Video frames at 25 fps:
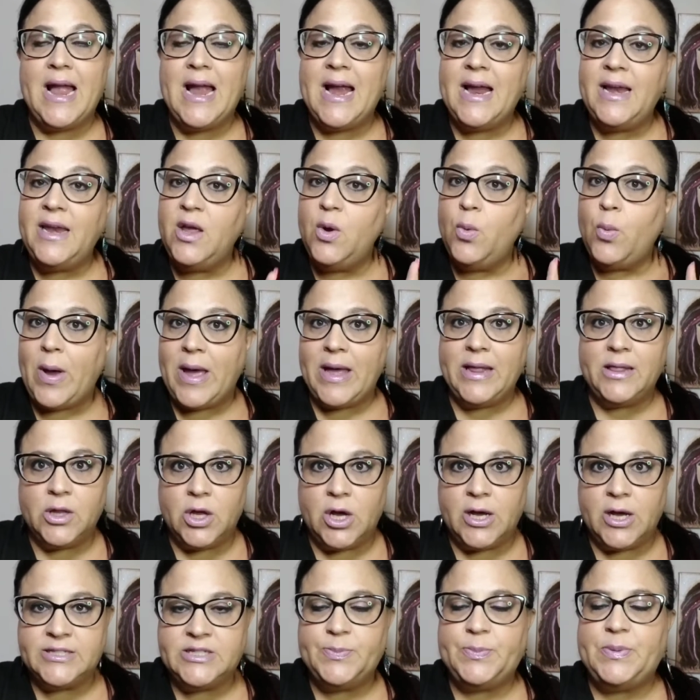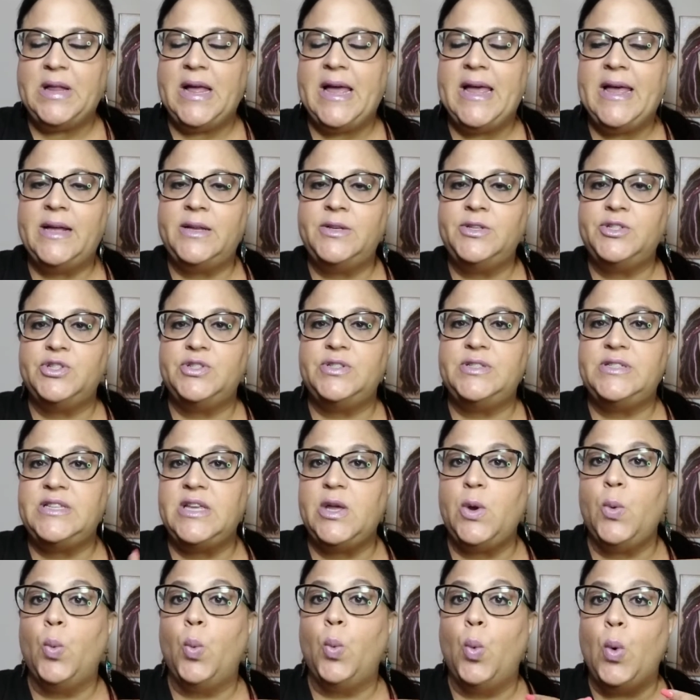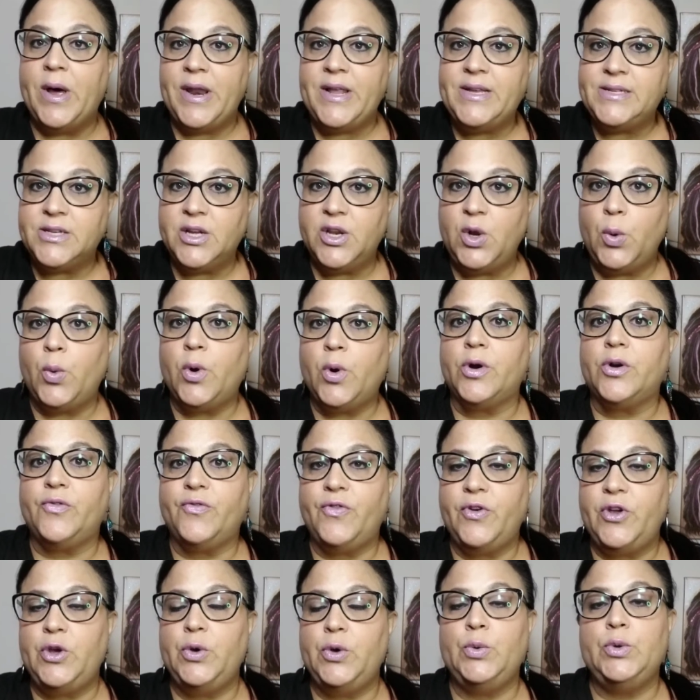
any weight loss plan to see what is going to work for you.